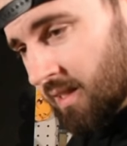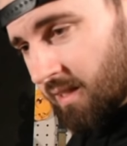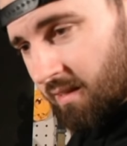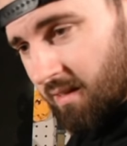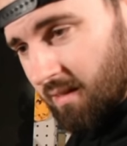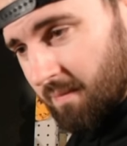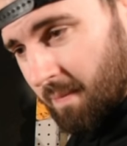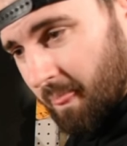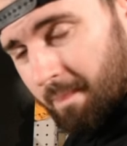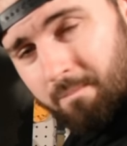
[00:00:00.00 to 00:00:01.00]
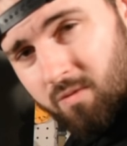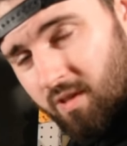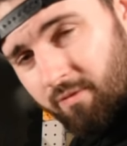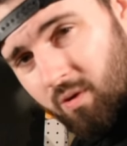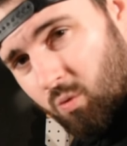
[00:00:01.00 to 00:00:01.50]
Uh,
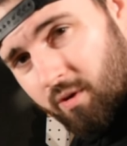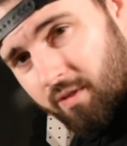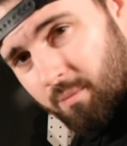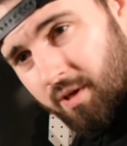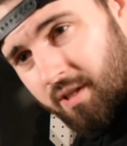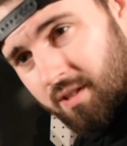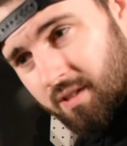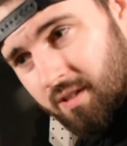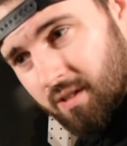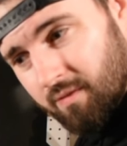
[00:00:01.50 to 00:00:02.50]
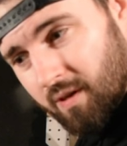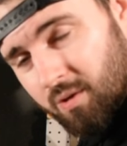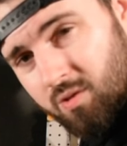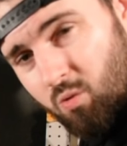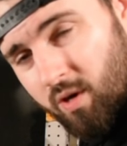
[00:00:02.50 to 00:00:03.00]
definitely worth the money. If I
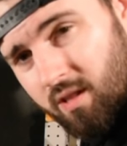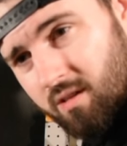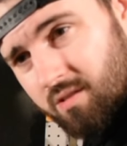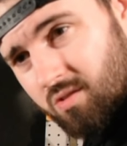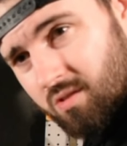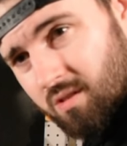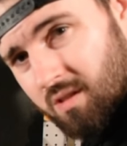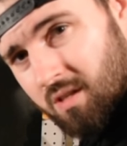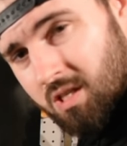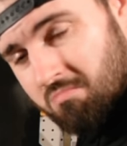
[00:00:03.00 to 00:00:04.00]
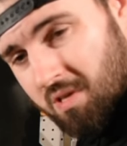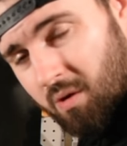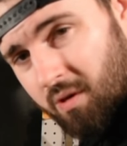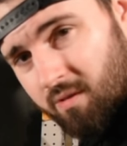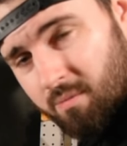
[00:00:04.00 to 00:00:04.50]
was to rate this,
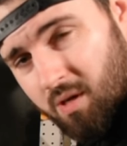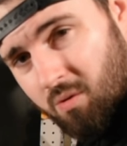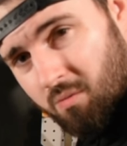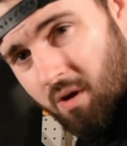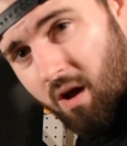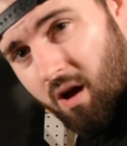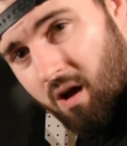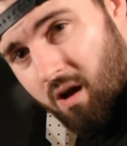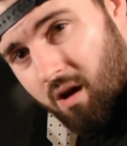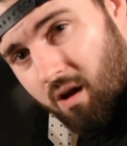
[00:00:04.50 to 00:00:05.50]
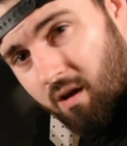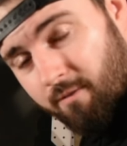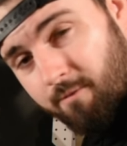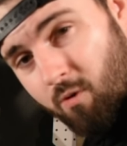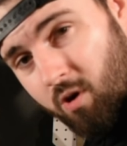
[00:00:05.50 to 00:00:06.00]
I'll give about uh,
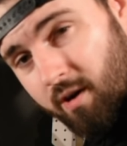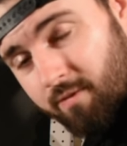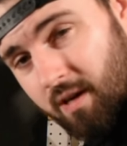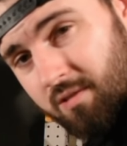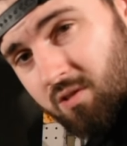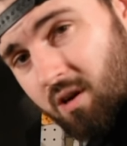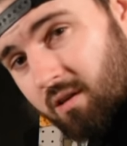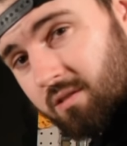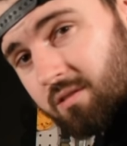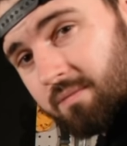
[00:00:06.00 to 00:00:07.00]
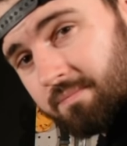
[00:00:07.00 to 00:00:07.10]
four out of five stars.